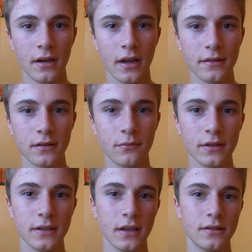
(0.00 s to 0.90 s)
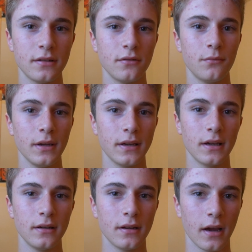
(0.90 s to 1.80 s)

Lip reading: And then once it gets to the weekend,